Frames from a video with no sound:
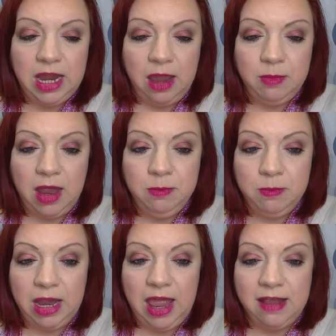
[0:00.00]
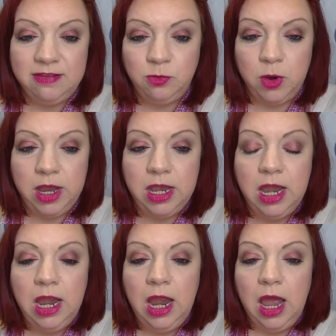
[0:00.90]
I'm on my last one.
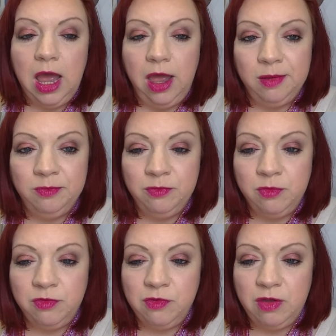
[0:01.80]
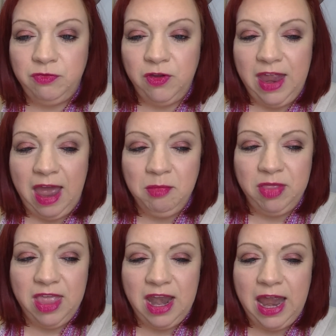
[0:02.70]
Um, for that.
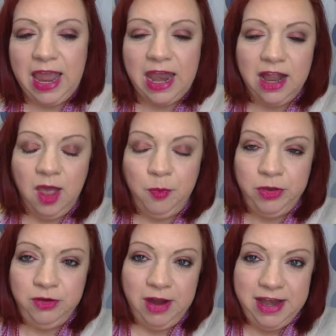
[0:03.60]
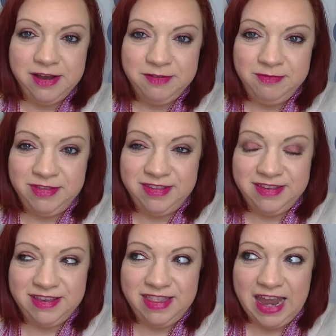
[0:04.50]
But then I got a couple new items
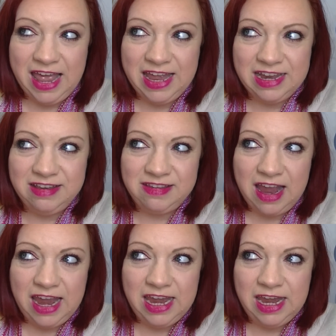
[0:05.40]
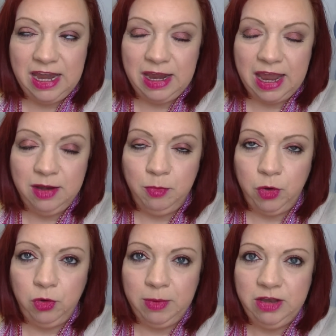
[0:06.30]
that I kind of
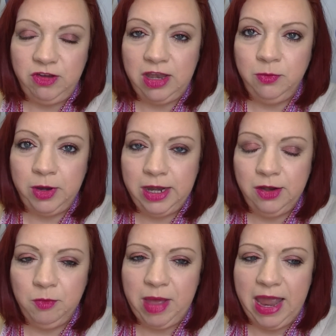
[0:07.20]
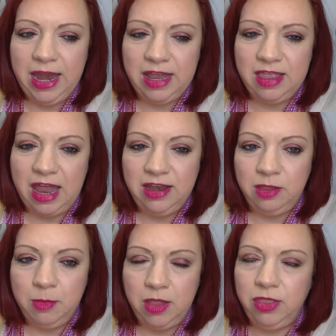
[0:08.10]
broke my January no buy at the end of
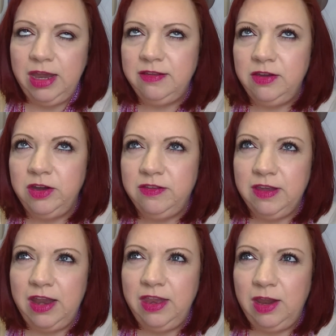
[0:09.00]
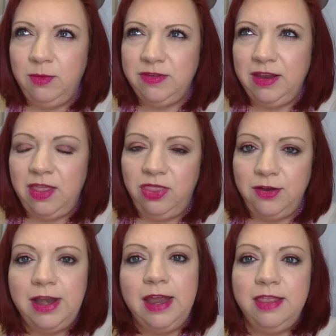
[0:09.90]
the month. Like seriously, I think it was like the
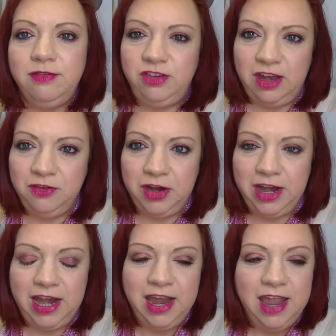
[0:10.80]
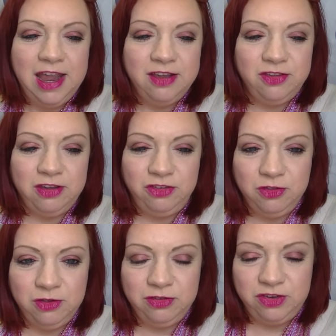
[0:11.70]
30th of January. So I'll show
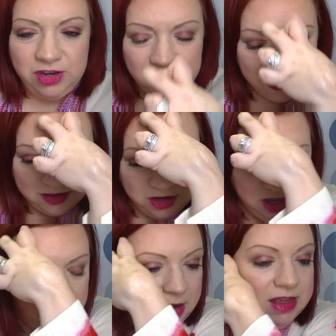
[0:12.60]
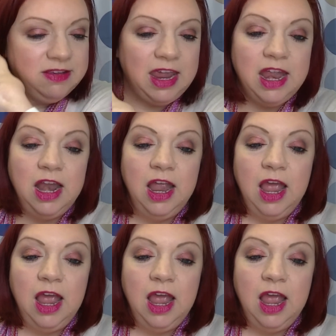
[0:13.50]
those to you because they're in the basket.